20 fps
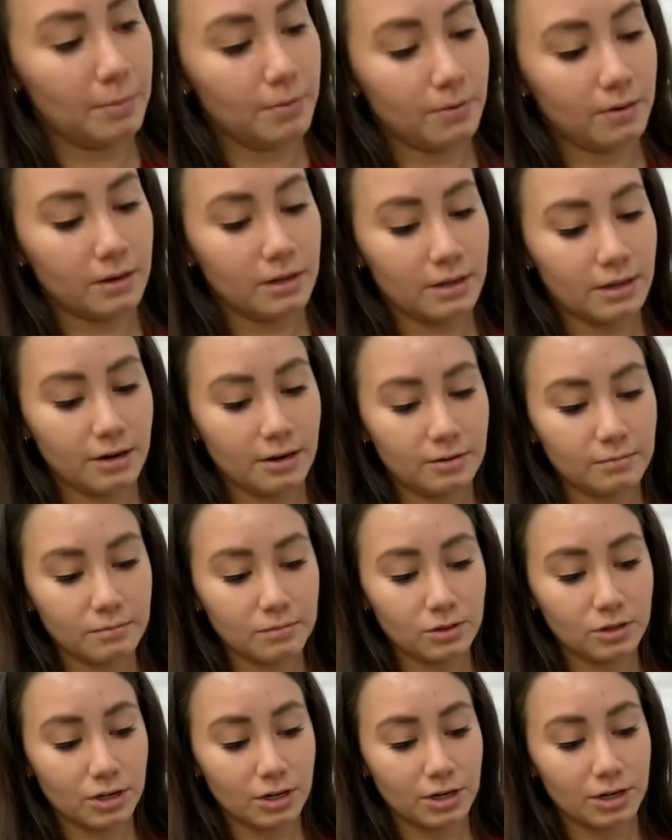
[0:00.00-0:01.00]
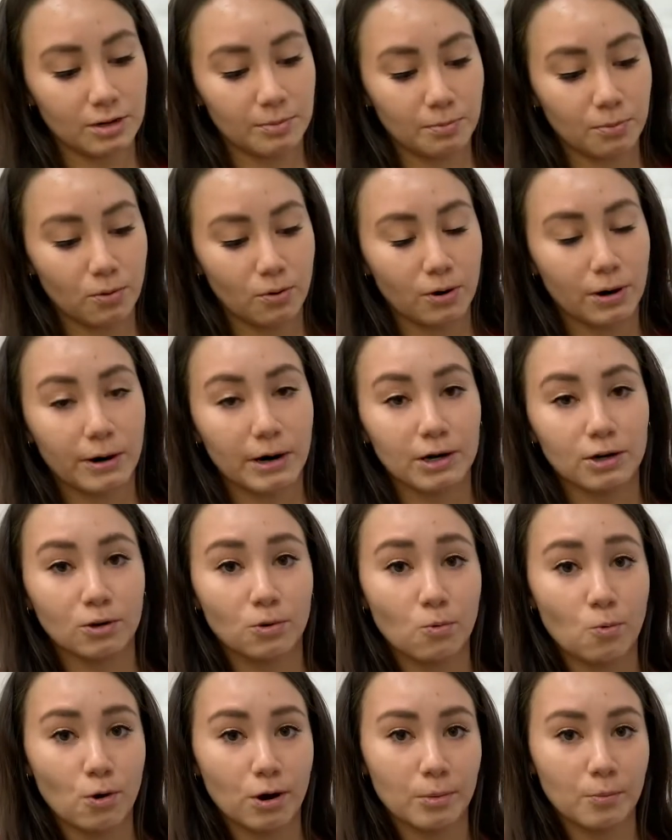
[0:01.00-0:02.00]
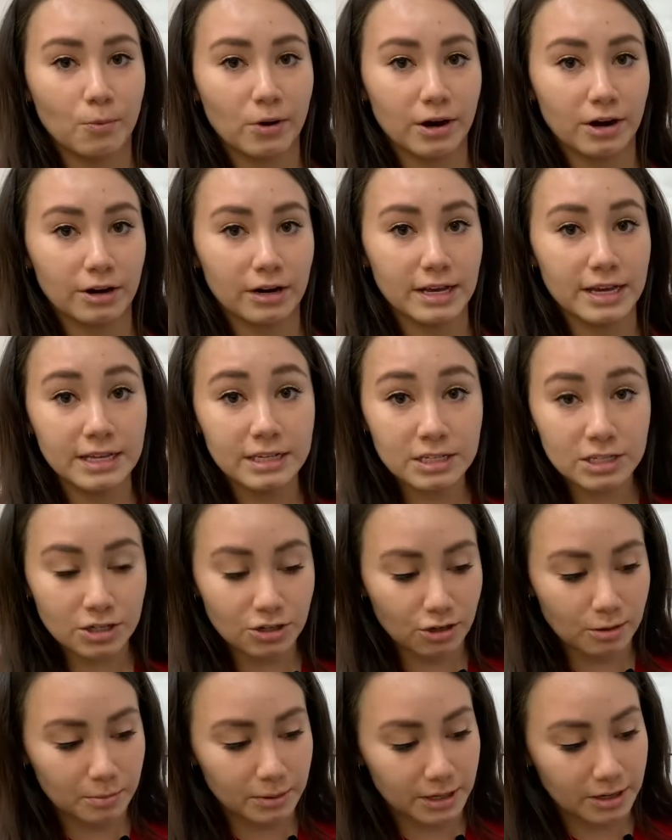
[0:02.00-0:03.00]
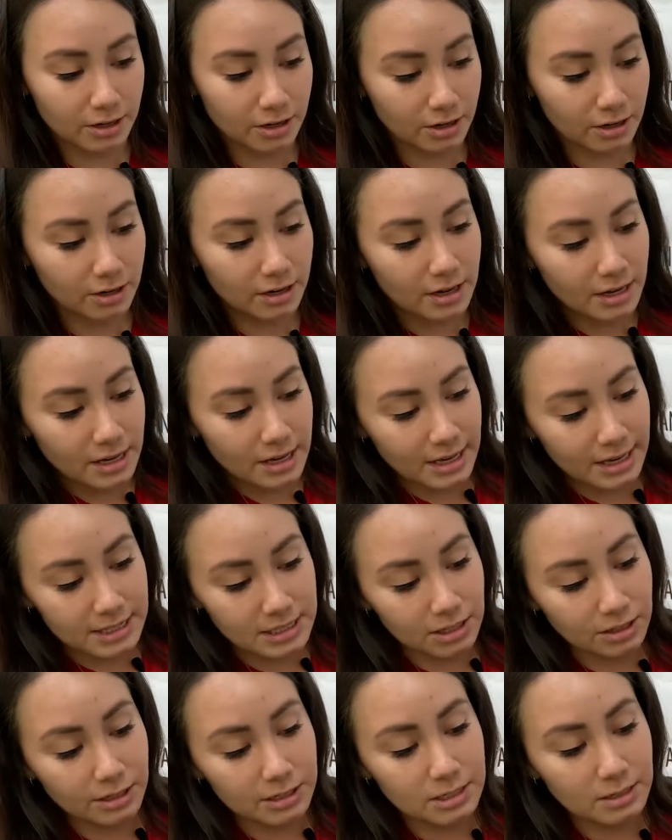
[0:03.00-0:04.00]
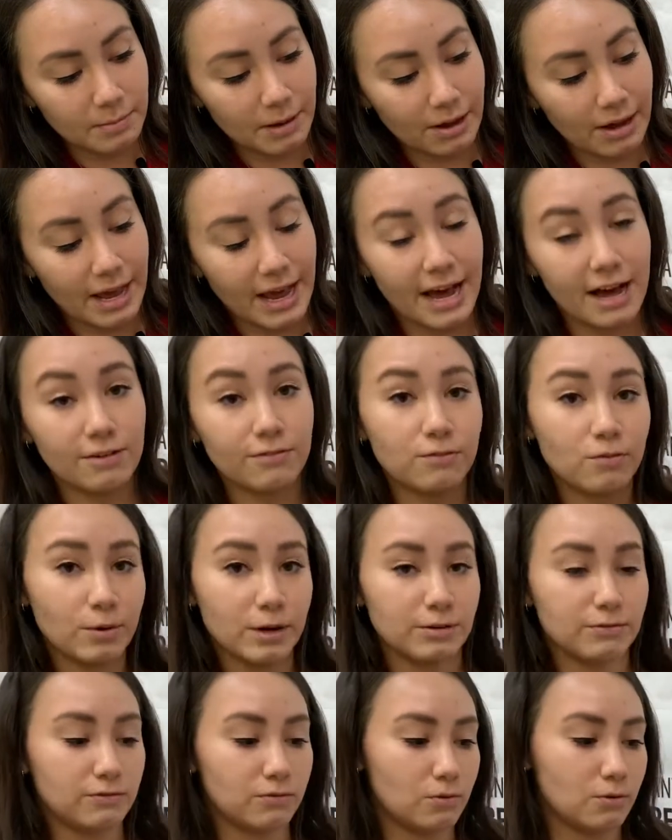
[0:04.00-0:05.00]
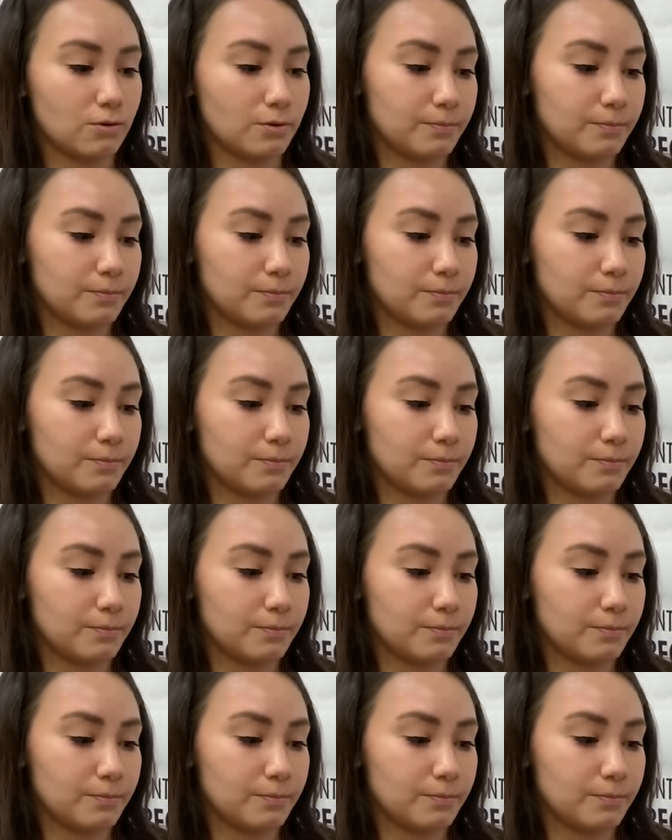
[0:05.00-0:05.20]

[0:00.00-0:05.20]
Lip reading: in there, you're going to pour your warm water into your blender until it's about halfway full.